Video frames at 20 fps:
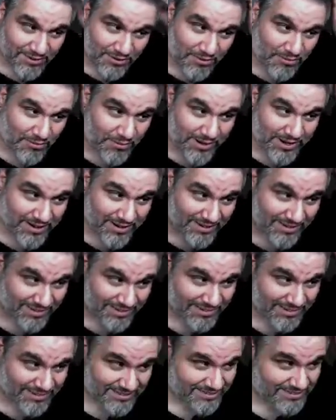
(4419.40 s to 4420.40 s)
right? so
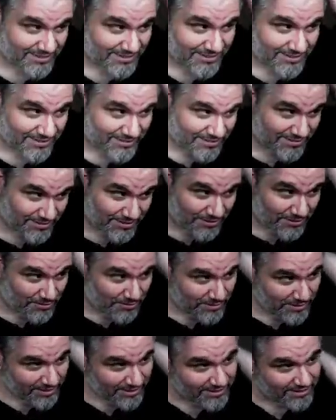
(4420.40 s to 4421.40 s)
weird. This is all so
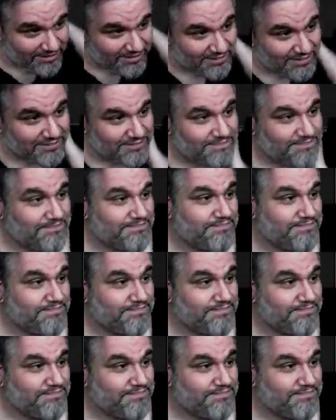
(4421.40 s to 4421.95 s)
weird.